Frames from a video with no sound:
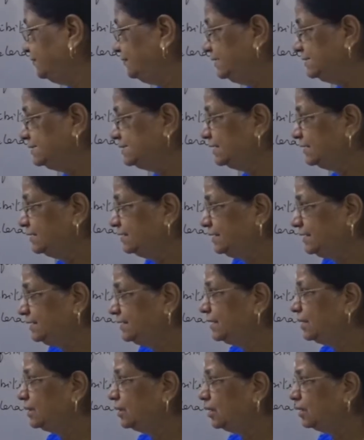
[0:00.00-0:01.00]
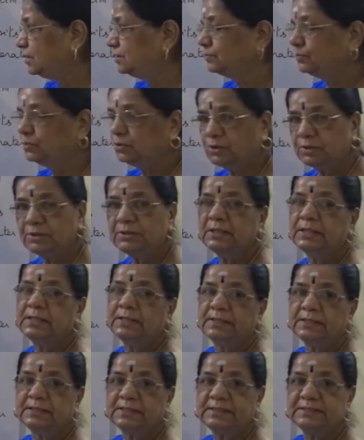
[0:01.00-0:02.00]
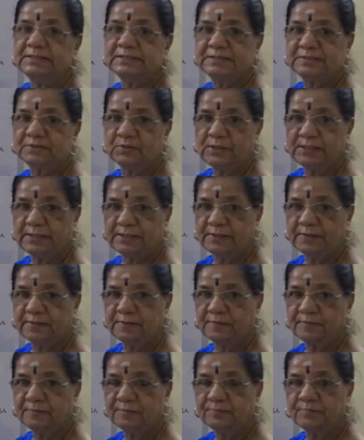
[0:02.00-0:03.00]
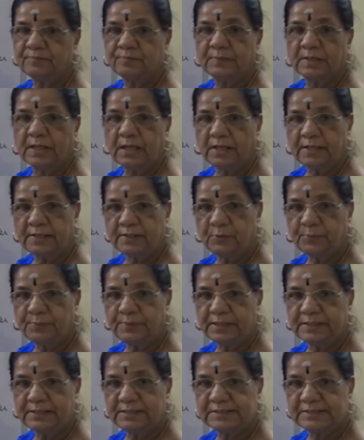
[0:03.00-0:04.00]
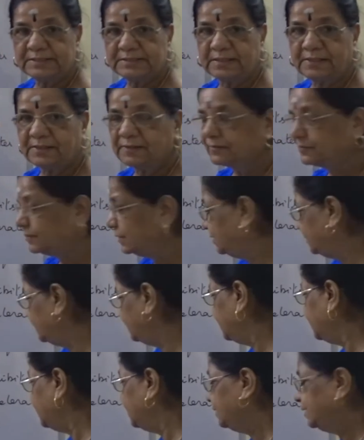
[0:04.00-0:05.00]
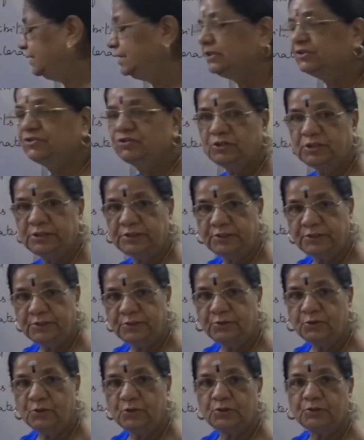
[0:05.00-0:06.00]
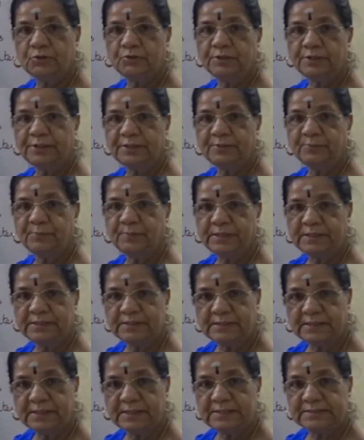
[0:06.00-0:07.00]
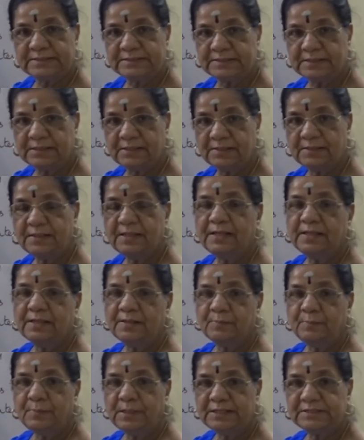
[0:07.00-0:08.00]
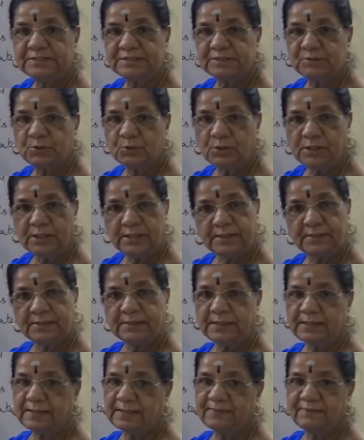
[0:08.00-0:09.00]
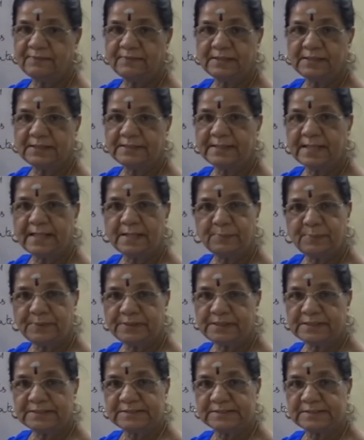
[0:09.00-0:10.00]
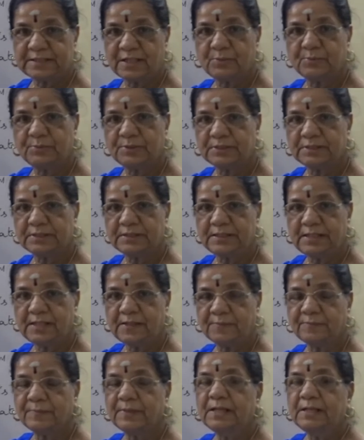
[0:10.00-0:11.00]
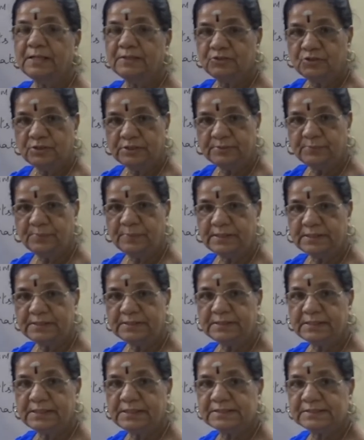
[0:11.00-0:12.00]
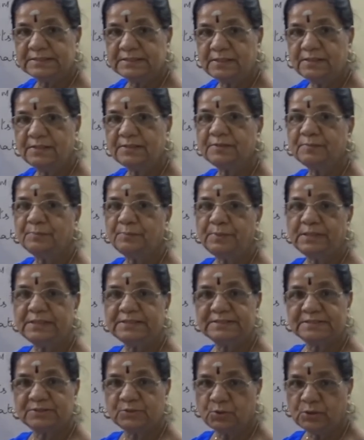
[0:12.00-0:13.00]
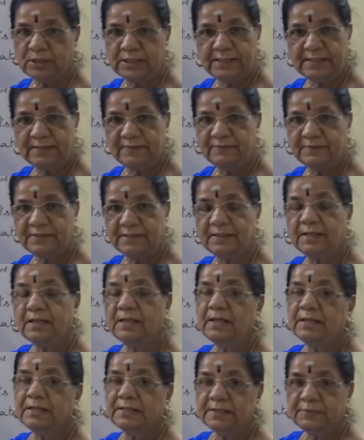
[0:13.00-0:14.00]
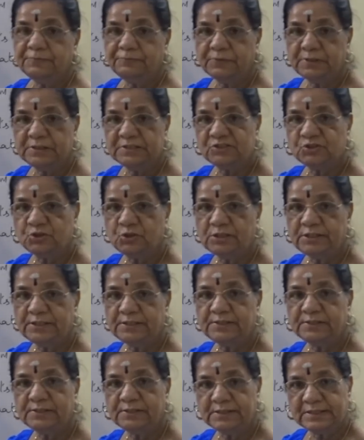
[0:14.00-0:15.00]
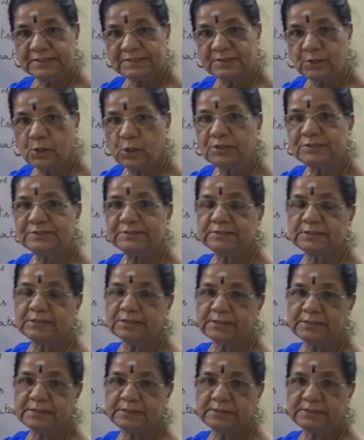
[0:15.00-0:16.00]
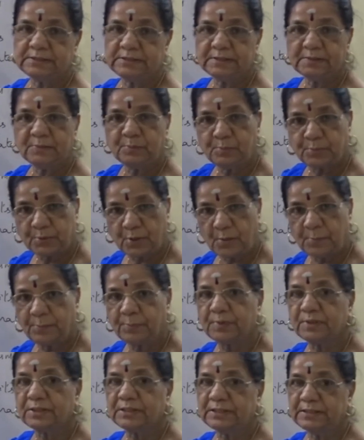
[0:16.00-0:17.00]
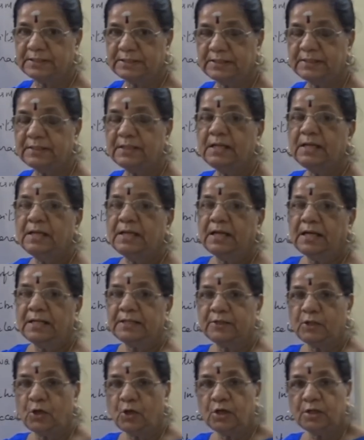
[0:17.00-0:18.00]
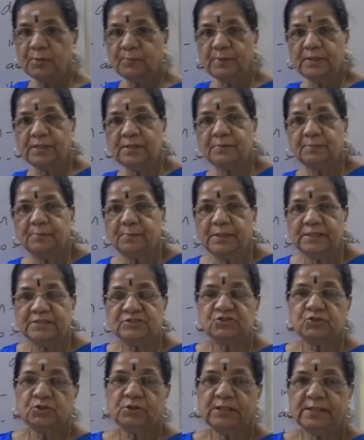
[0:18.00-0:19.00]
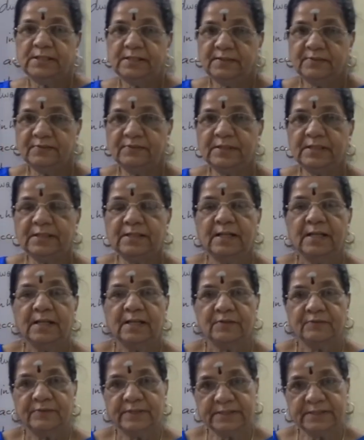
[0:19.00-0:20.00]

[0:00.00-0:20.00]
will secrete the hormone insulin. I hope you understand. Insulin, you know, it maintains the blood sugar level. Diabetes, so it maintains the blood sugar level. If insulin is not secreting properly, a normal blood sugar level, when